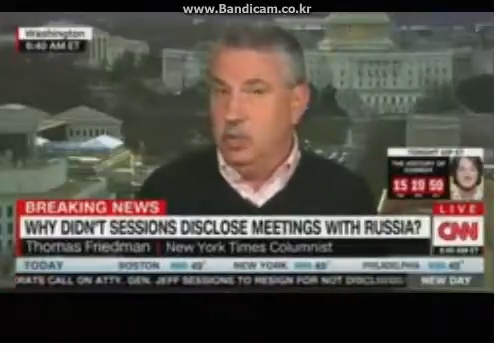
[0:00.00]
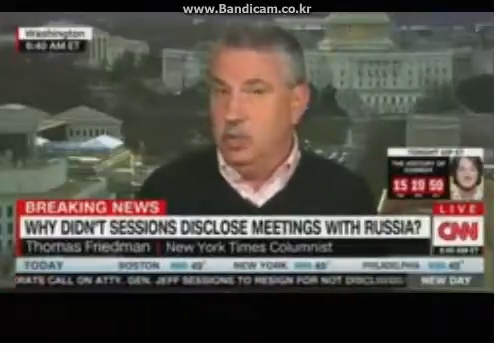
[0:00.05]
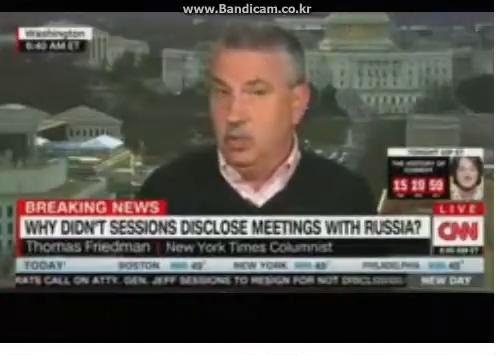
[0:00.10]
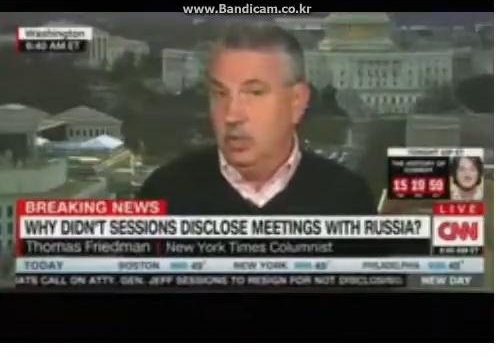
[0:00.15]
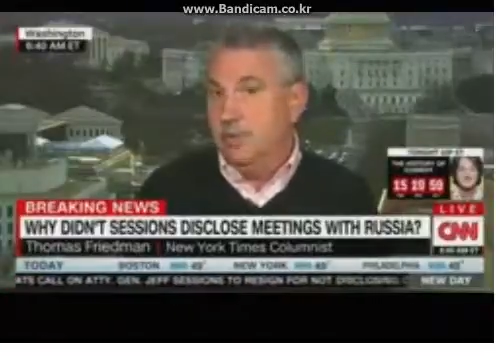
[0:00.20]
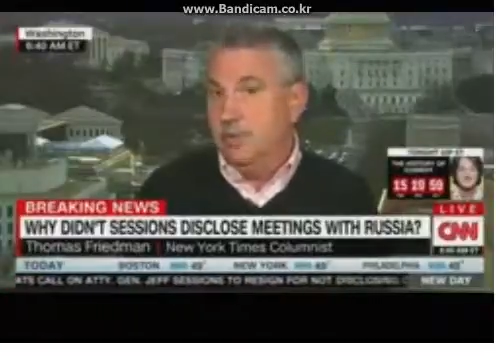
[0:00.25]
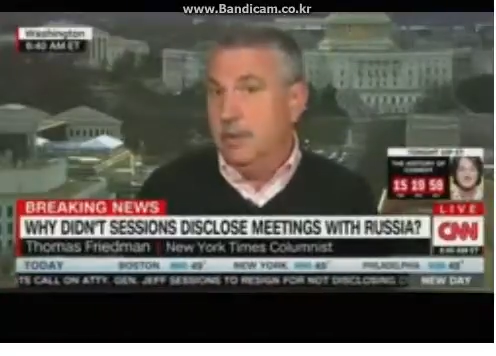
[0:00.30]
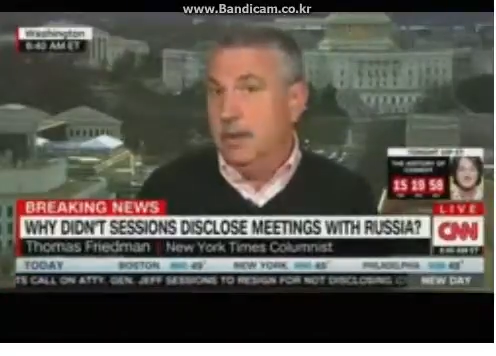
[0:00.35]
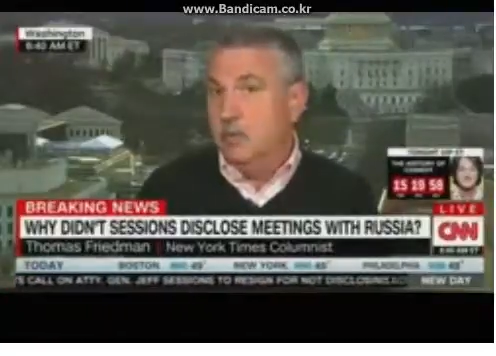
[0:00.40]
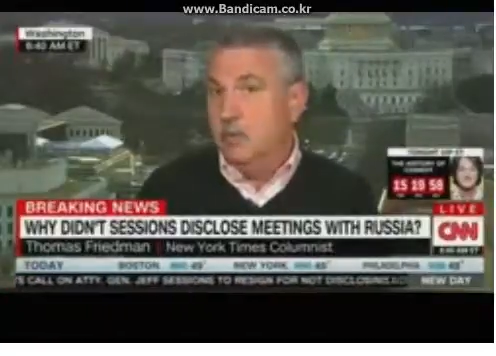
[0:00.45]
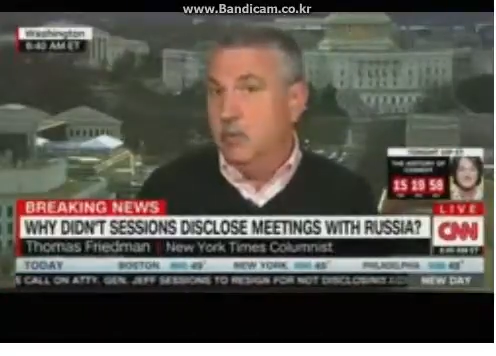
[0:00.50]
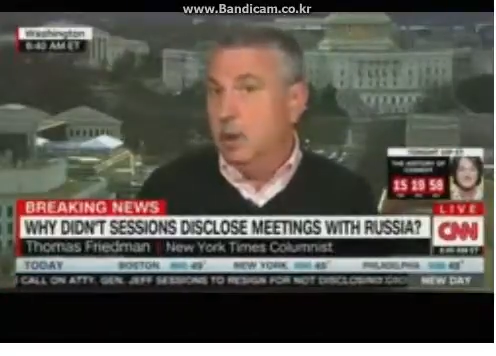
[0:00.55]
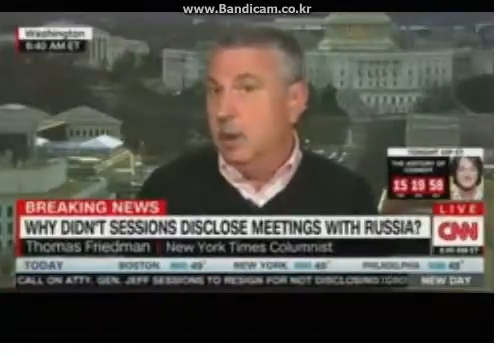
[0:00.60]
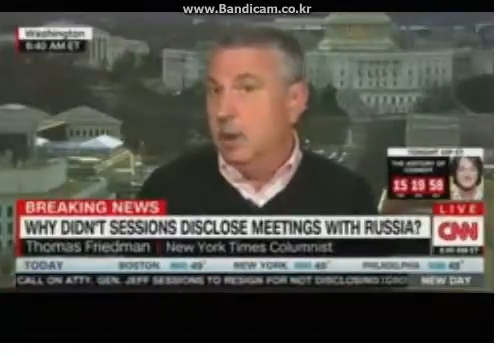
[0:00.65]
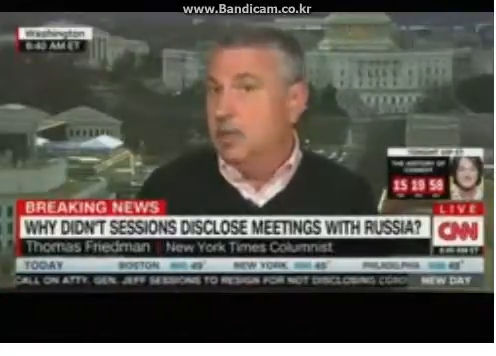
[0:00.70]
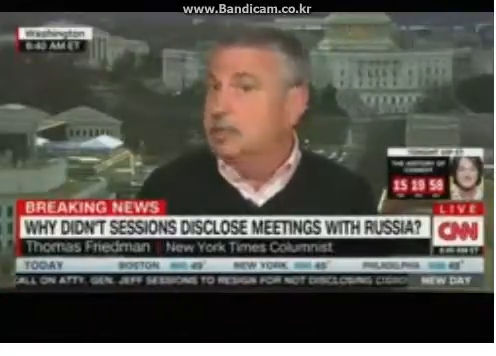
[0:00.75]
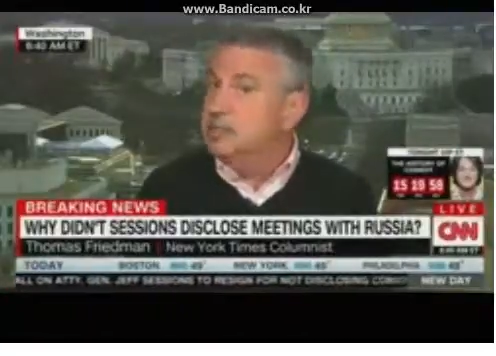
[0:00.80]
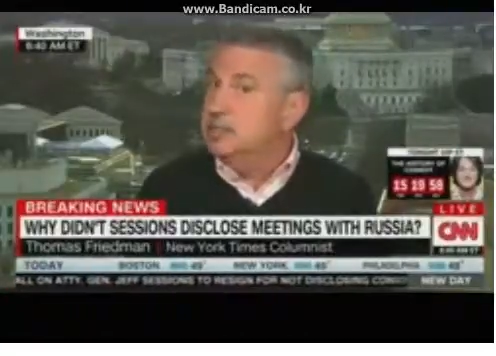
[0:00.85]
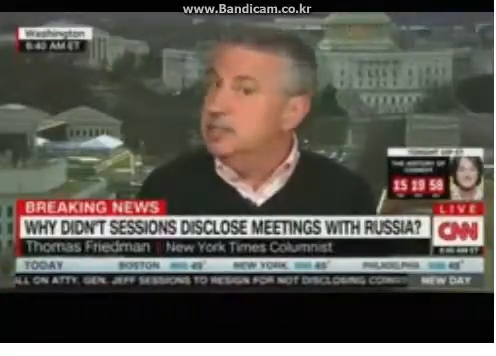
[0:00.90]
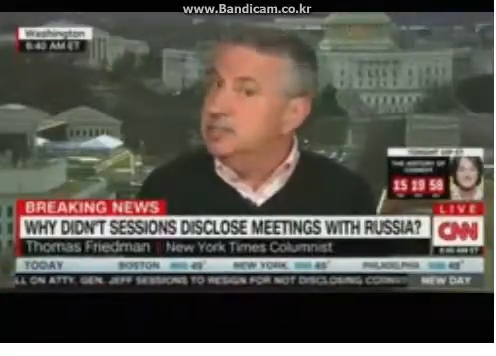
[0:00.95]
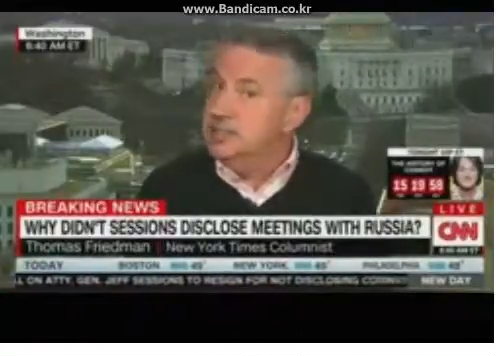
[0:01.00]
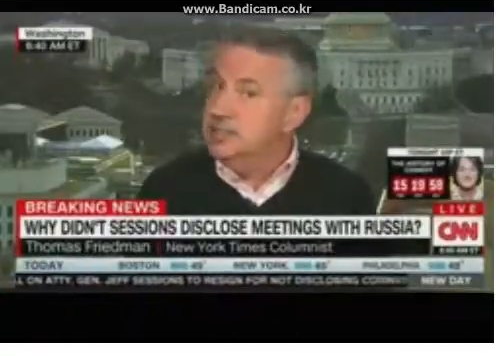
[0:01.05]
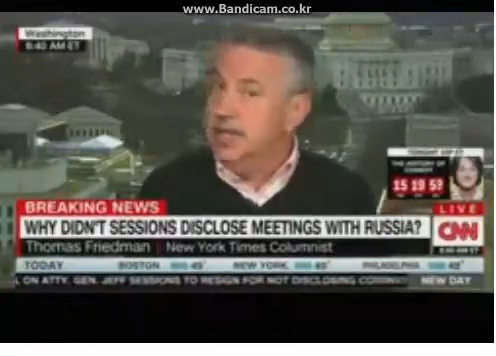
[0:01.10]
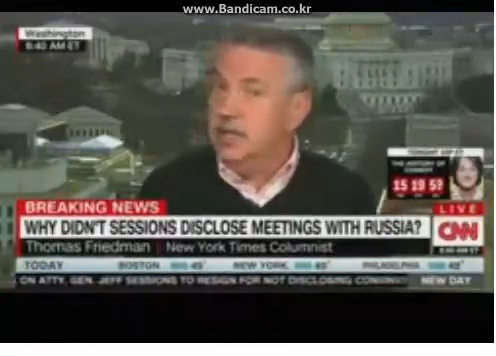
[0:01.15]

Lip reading: in my role as a senator?